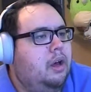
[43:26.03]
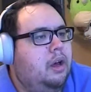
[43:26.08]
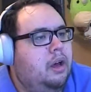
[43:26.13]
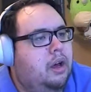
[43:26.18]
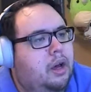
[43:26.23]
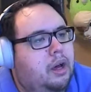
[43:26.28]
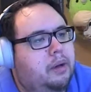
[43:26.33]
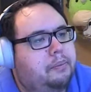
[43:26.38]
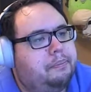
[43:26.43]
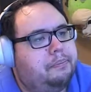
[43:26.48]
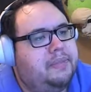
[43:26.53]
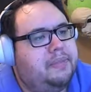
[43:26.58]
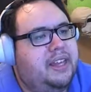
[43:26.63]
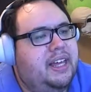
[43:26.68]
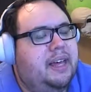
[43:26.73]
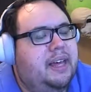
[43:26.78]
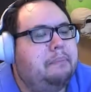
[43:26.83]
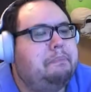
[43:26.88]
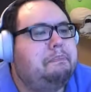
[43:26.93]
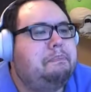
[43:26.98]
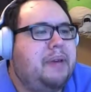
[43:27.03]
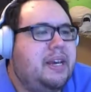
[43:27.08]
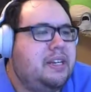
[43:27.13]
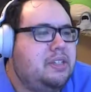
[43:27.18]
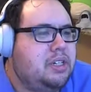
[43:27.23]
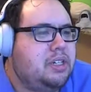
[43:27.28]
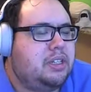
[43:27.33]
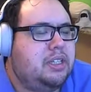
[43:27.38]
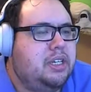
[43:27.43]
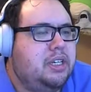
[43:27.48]
Um,
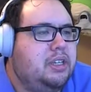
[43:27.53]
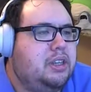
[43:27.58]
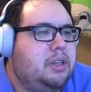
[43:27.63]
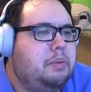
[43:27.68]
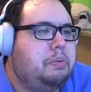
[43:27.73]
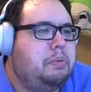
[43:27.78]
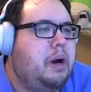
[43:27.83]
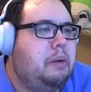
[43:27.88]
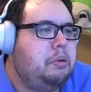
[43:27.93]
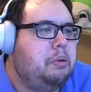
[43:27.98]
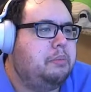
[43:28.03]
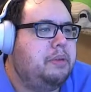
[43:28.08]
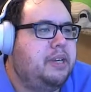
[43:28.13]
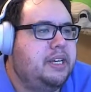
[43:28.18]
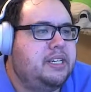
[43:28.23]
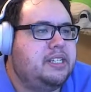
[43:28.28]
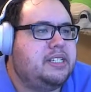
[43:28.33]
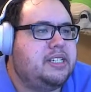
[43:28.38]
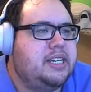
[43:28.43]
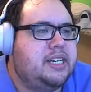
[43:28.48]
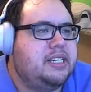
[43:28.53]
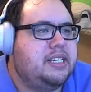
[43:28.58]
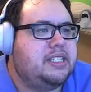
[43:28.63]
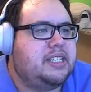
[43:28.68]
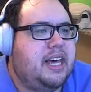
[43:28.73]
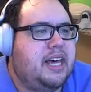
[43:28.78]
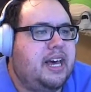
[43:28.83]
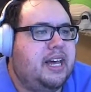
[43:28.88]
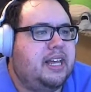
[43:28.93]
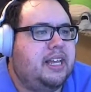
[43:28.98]
Basically, the problem is
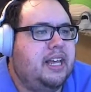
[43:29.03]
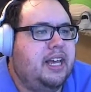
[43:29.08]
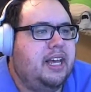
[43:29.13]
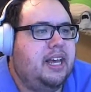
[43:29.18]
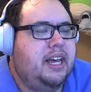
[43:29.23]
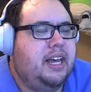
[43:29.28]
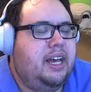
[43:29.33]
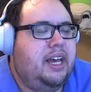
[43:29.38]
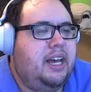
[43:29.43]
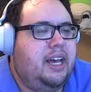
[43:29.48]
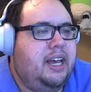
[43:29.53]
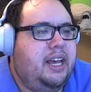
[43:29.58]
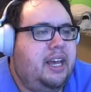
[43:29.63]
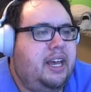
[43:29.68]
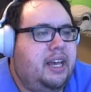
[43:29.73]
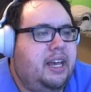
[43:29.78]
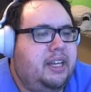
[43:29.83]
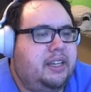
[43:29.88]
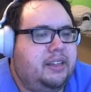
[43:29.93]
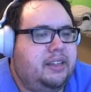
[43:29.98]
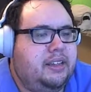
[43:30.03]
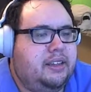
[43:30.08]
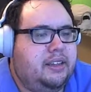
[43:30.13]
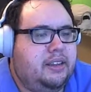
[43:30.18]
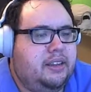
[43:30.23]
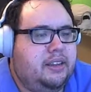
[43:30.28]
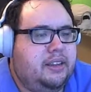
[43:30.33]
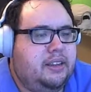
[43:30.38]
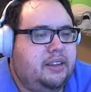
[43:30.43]
that in